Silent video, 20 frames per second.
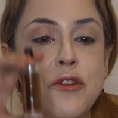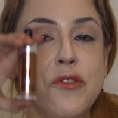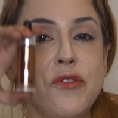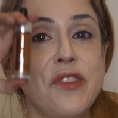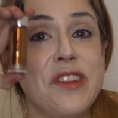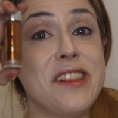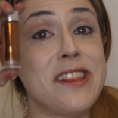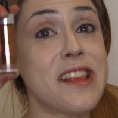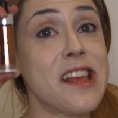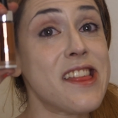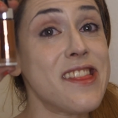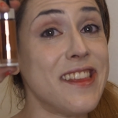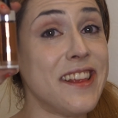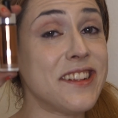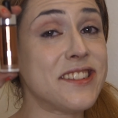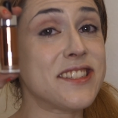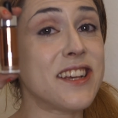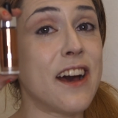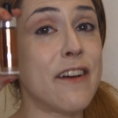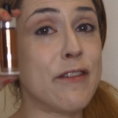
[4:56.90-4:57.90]
using
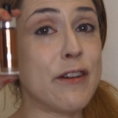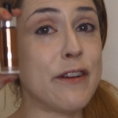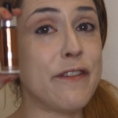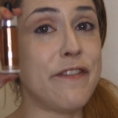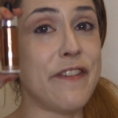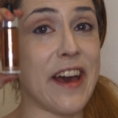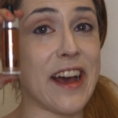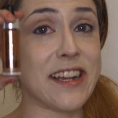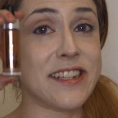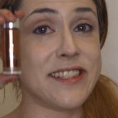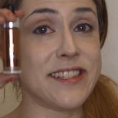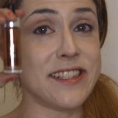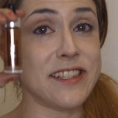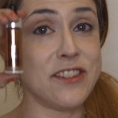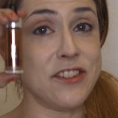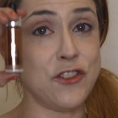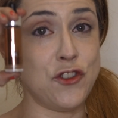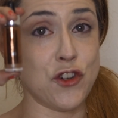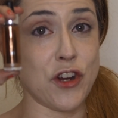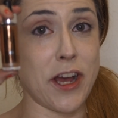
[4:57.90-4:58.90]
these Cover FX
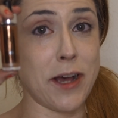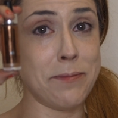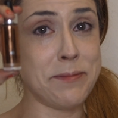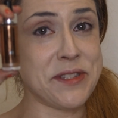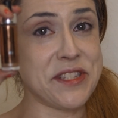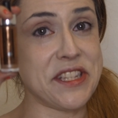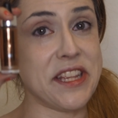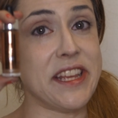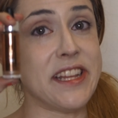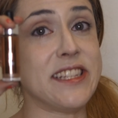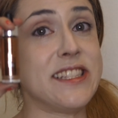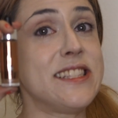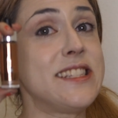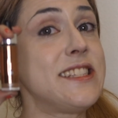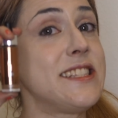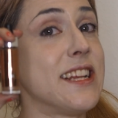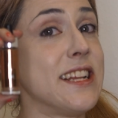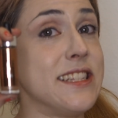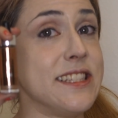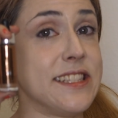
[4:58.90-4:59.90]
drops in
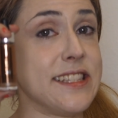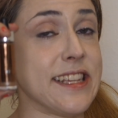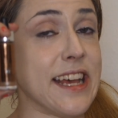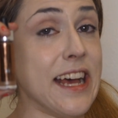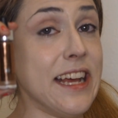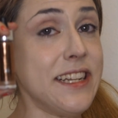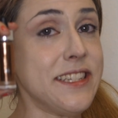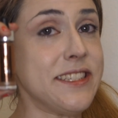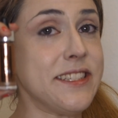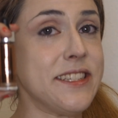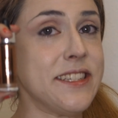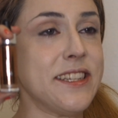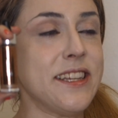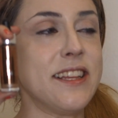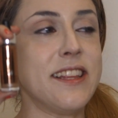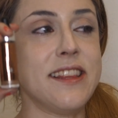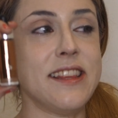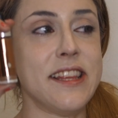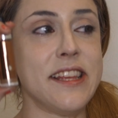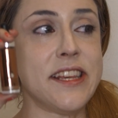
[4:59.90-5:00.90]
Sunset.
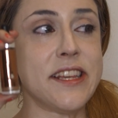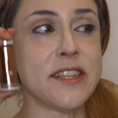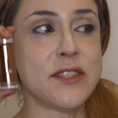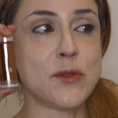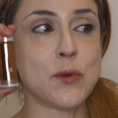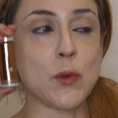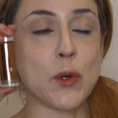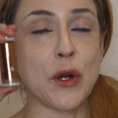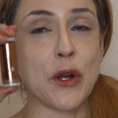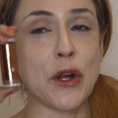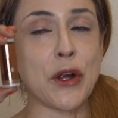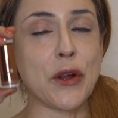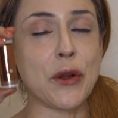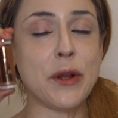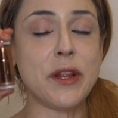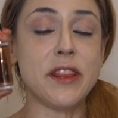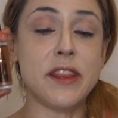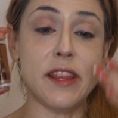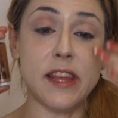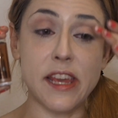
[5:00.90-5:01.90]
These
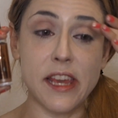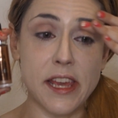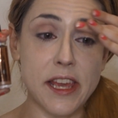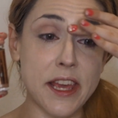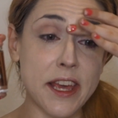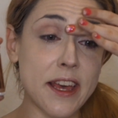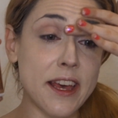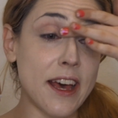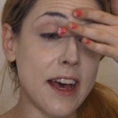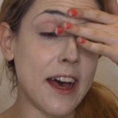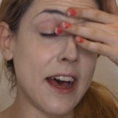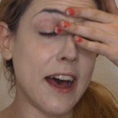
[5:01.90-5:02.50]
were the